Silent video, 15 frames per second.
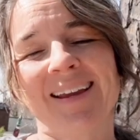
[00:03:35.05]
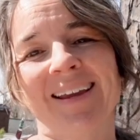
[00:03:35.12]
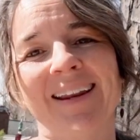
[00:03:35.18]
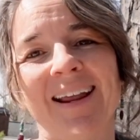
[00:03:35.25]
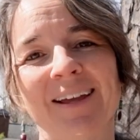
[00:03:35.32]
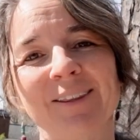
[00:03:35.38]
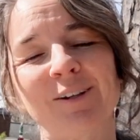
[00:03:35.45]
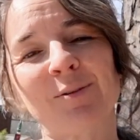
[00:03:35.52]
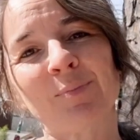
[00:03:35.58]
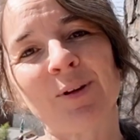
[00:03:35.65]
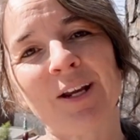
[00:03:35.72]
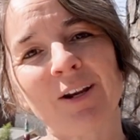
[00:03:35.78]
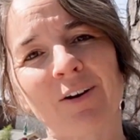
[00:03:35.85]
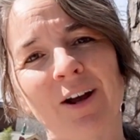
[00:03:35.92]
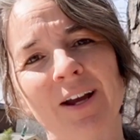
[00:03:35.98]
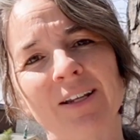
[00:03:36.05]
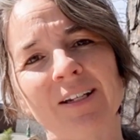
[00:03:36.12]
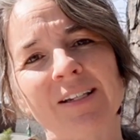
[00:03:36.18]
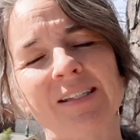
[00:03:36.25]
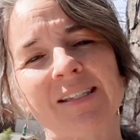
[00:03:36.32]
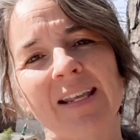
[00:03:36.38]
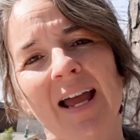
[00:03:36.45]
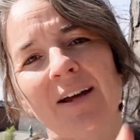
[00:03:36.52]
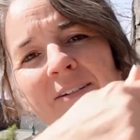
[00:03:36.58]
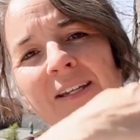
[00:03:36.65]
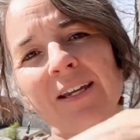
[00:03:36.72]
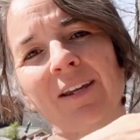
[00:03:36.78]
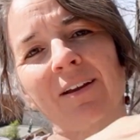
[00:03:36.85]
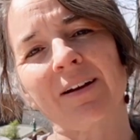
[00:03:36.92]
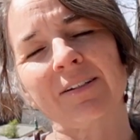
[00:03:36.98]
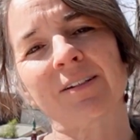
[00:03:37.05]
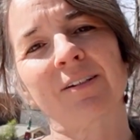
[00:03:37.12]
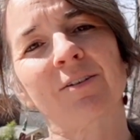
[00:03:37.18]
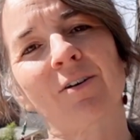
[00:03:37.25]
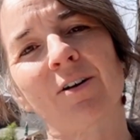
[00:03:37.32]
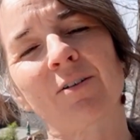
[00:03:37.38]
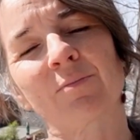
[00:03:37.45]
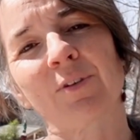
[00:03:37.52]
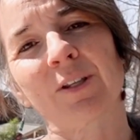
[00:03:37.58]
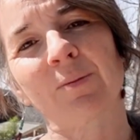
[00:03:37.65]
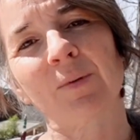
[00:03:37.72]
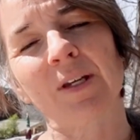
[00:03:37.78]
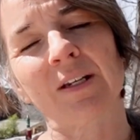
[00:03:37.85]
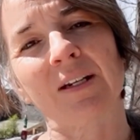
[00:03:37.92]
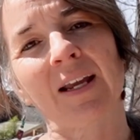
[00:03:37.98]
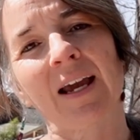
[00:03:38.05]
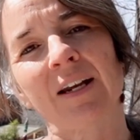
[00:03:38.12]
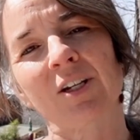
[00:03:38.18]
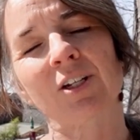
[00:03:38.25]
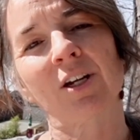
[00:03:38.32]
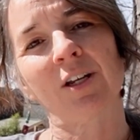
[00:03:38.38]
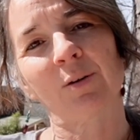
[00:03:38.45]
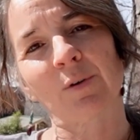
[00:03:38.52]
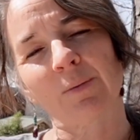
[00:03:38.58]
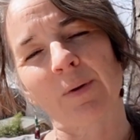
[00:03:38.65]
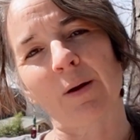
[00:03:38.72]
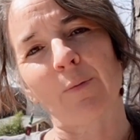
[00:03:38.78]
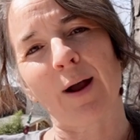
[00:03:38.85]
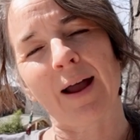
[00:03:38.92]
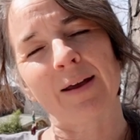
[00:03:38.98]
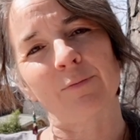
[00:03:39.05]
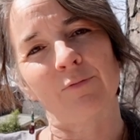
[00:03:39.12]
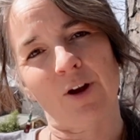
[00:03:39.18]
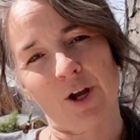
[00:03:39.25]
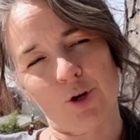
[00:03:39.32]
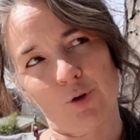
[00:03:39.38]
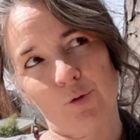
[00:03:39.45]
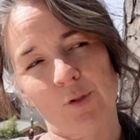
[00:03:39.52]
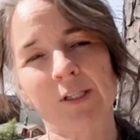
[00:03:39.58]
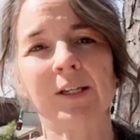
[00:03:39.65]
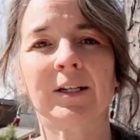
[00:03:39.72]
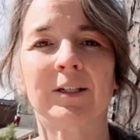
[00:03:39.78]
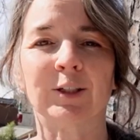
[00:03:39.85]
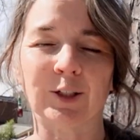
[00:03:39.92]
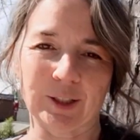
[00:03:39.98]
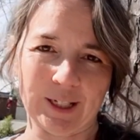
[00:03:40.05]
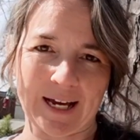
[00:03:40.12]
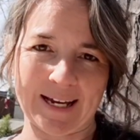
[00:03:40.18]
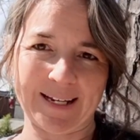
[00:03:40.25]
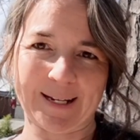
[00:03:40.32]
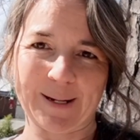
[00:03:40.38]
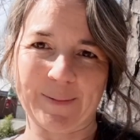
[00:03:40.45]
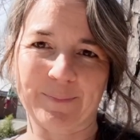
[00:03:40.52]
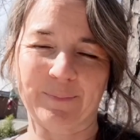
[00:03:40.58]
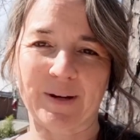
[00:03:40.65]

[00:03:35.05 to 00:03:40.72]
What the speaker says: Get out there and plant your onions. I'll take you out to the garden with me and kind of show you what my wide rows look like.